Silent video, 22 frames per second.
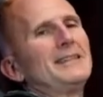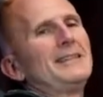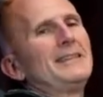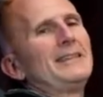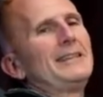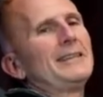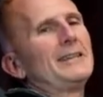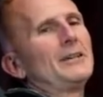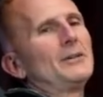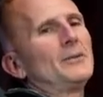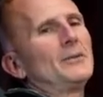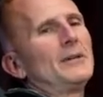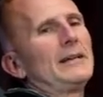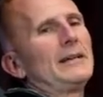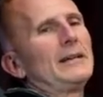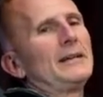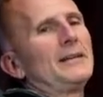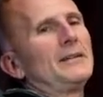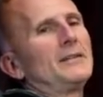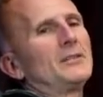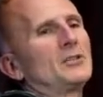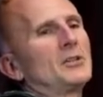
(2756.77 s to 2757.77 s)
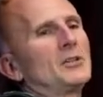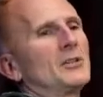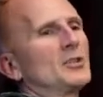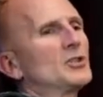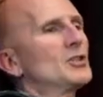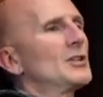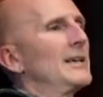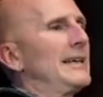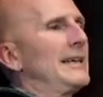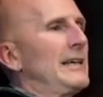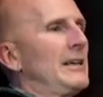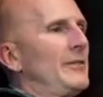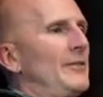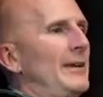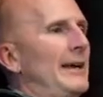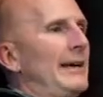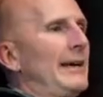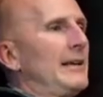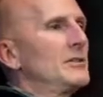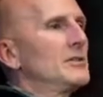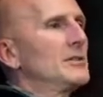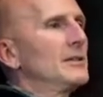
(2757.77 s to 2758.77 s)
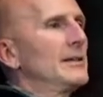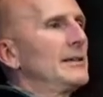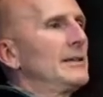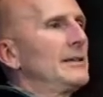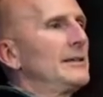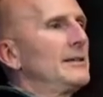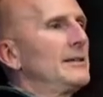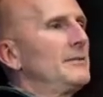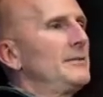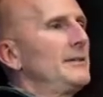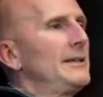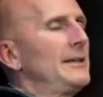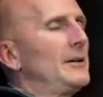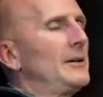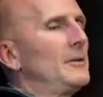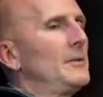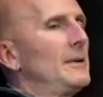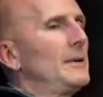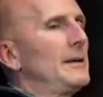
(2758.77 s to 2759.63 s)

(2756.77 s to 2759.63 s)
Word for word: you know, uh, to say that, uh, you know, uh,